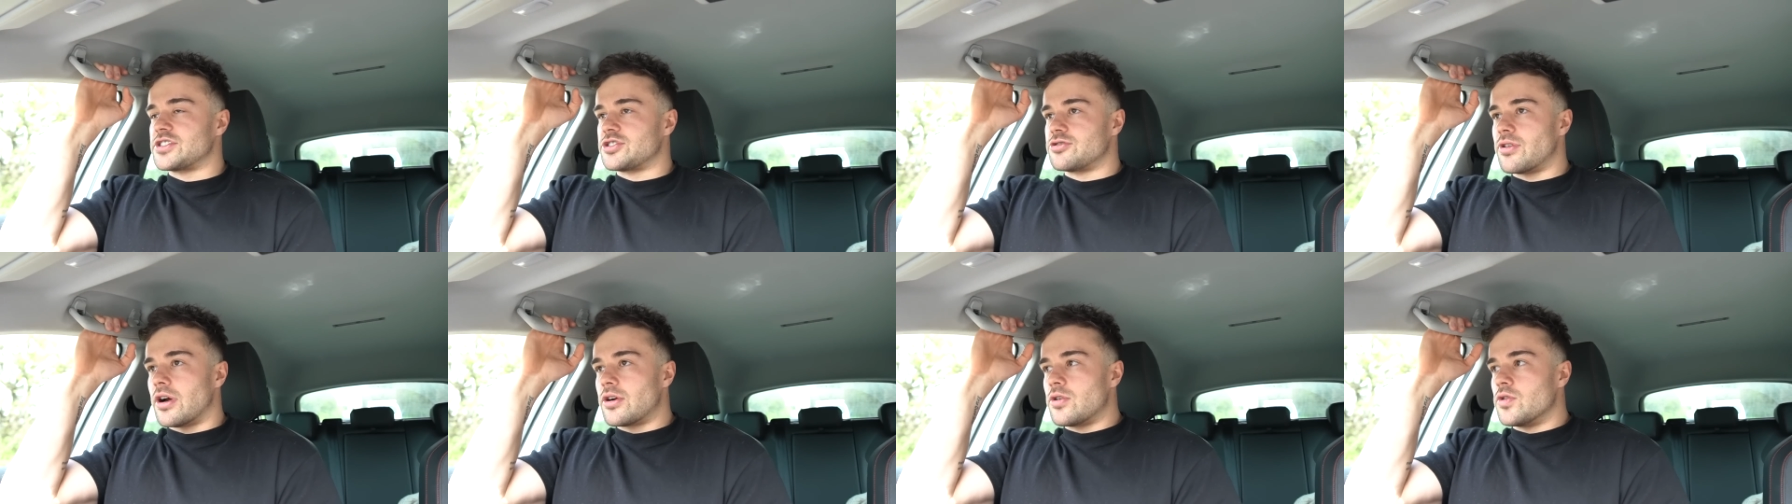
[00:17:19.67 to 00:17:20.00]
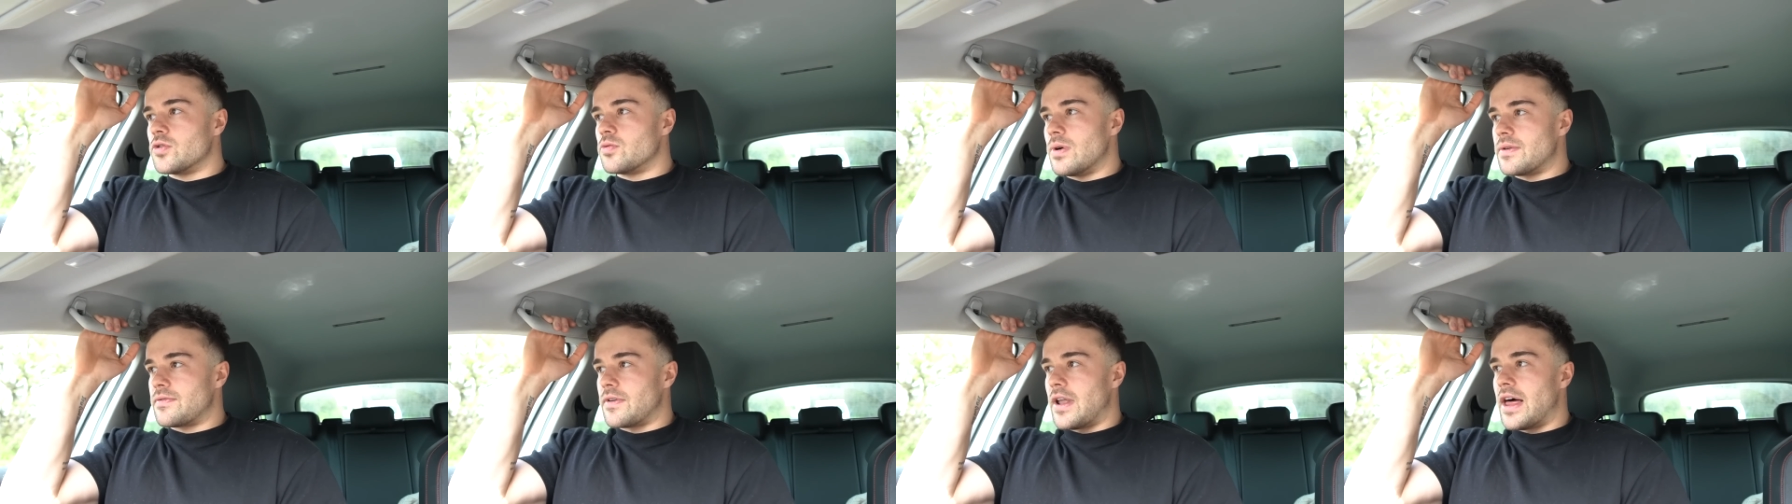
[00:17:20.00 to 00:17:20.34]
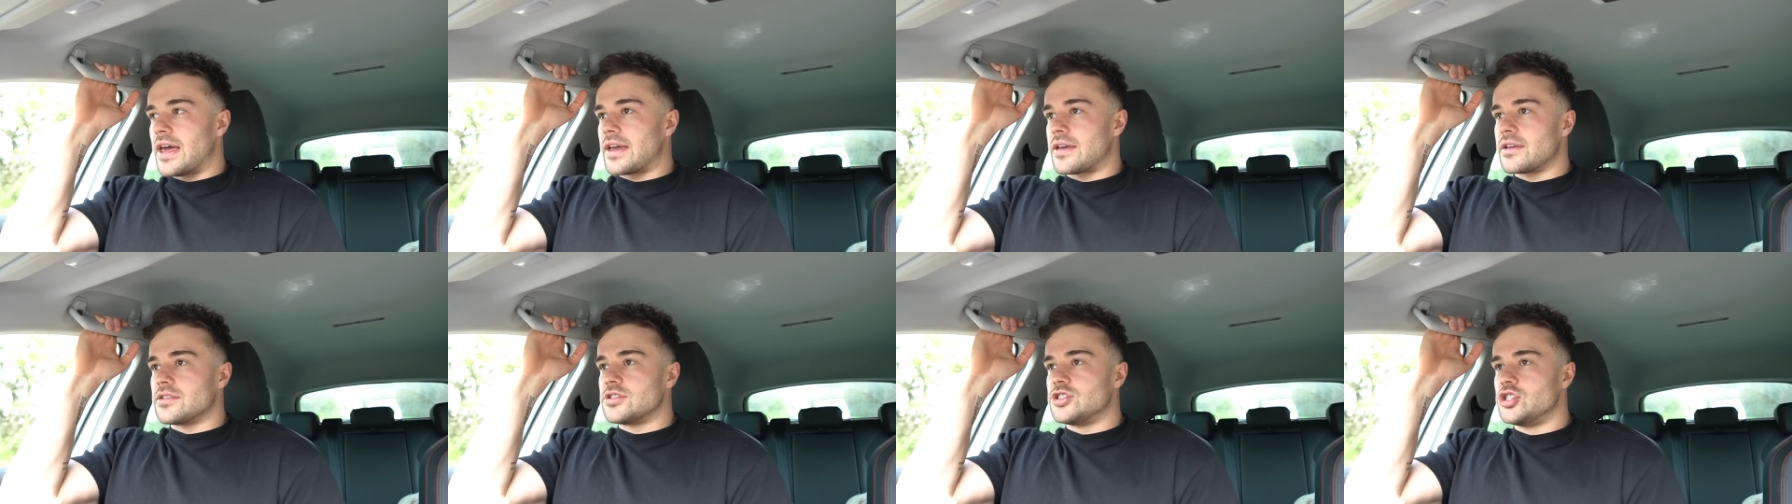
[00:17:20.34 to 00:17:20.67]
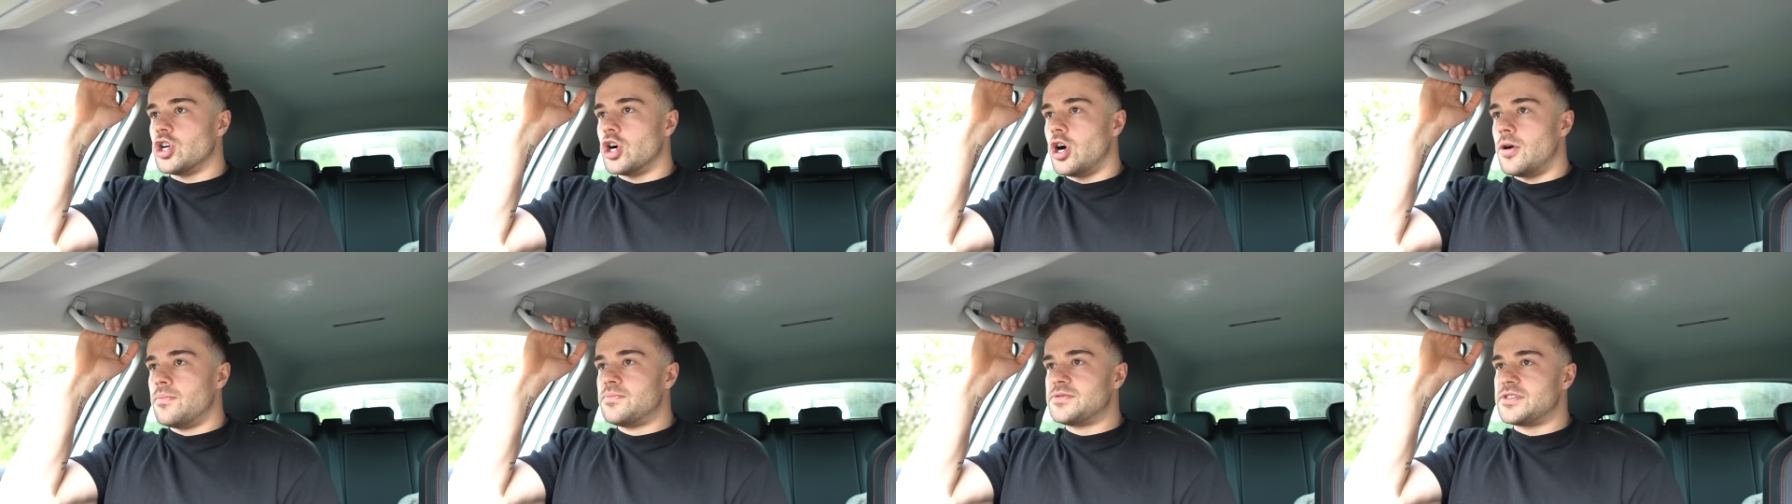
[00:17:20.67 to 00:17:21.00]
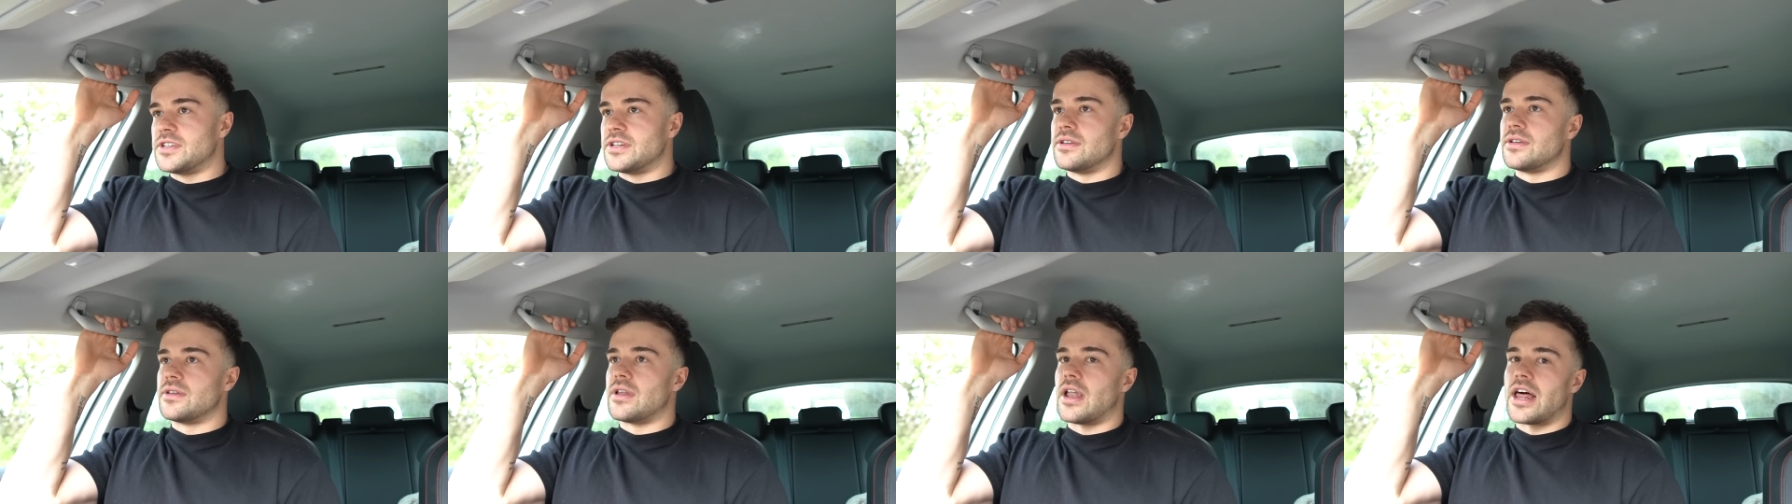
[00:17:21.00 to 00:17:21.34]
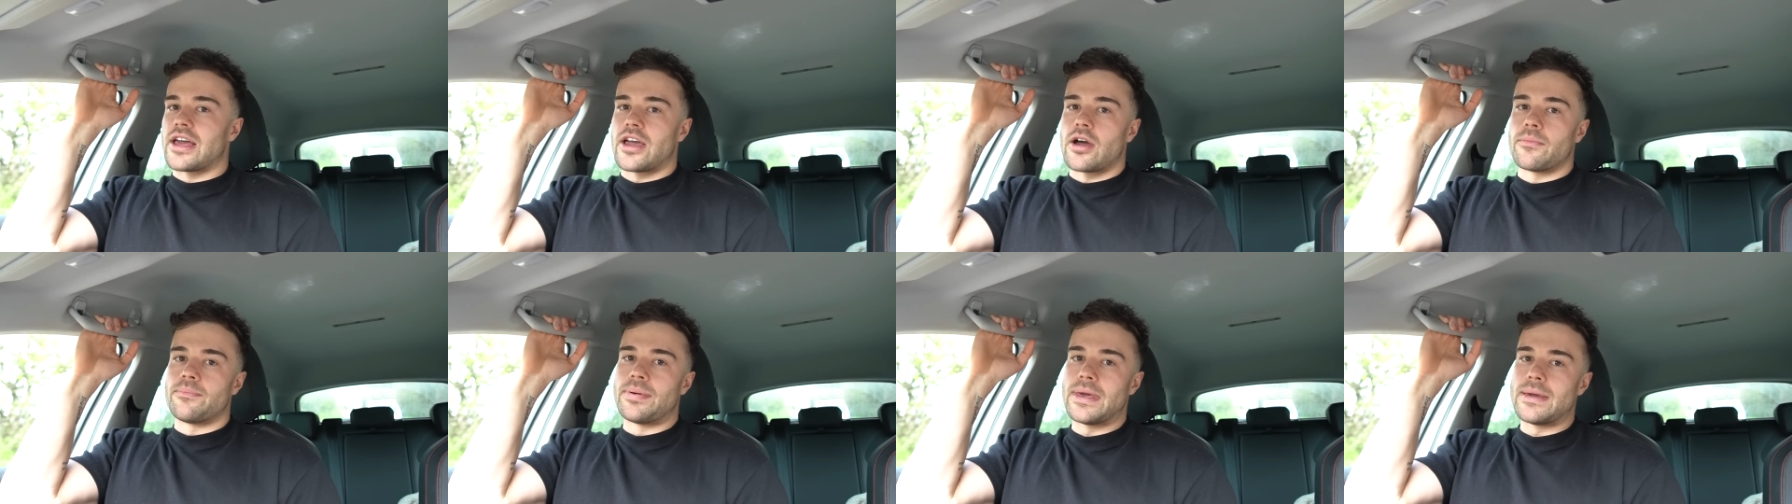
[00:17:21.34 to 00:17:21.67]
struggled with like jobs and
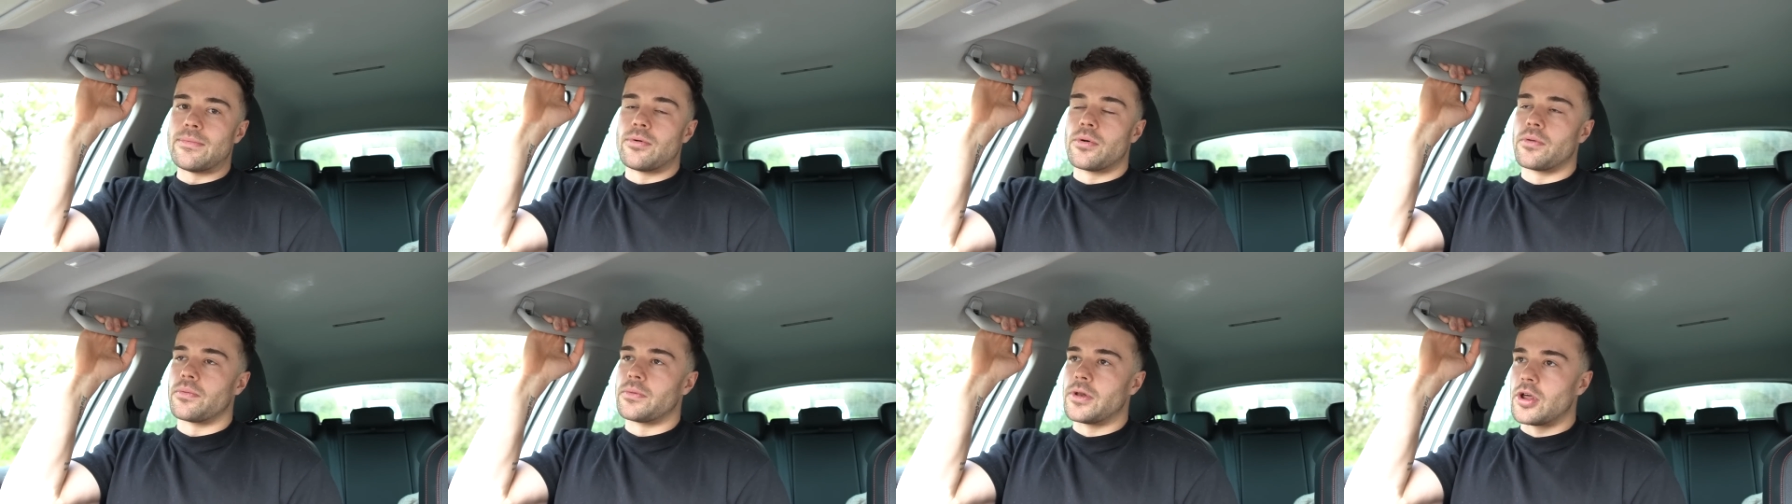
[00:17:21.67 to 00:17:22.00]
like people